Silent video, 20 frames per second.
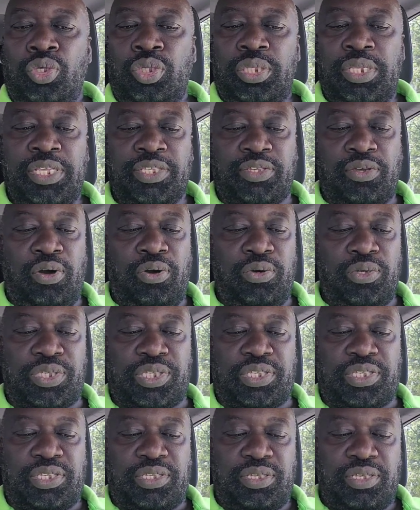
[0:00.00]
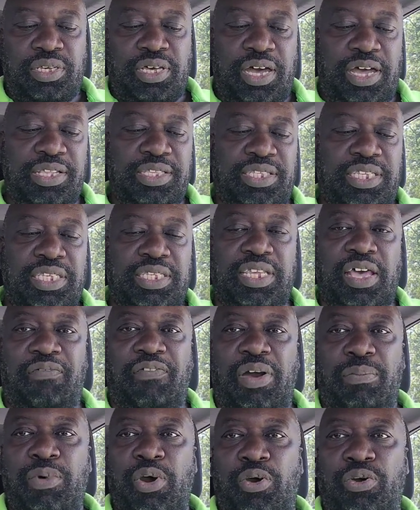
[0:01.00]
This house consists of
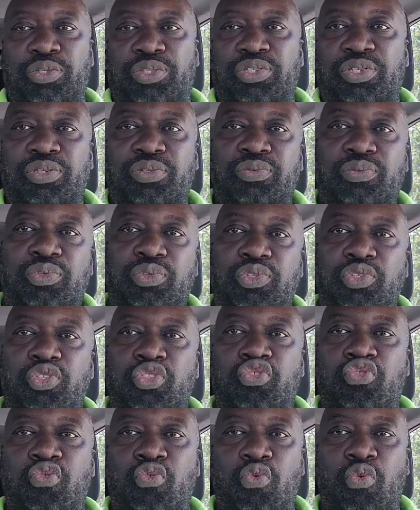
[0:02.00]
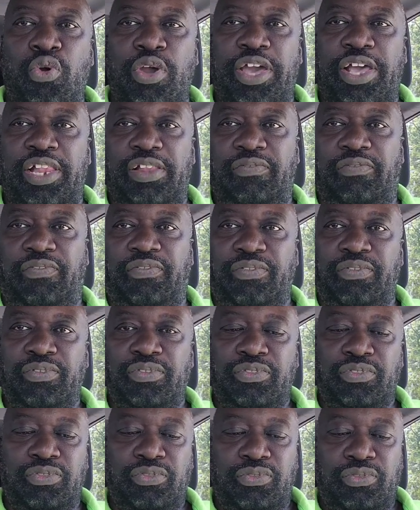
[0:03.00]
about 12
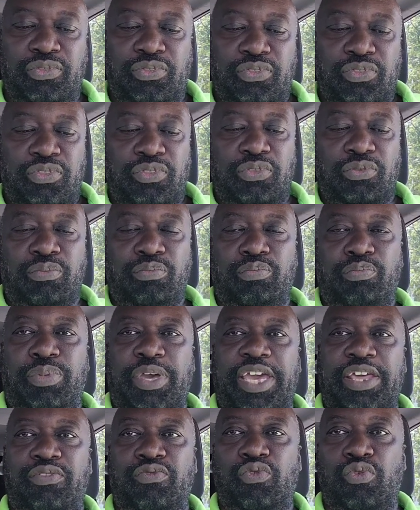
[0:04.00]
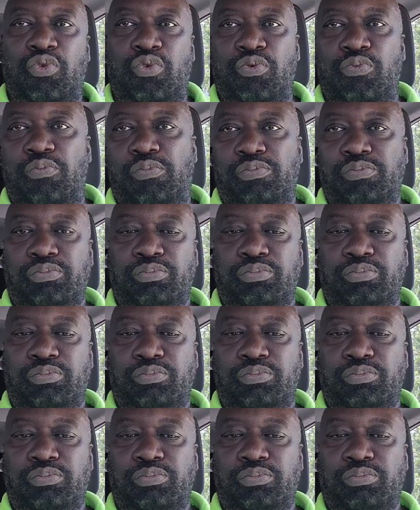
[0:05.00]
bedroom,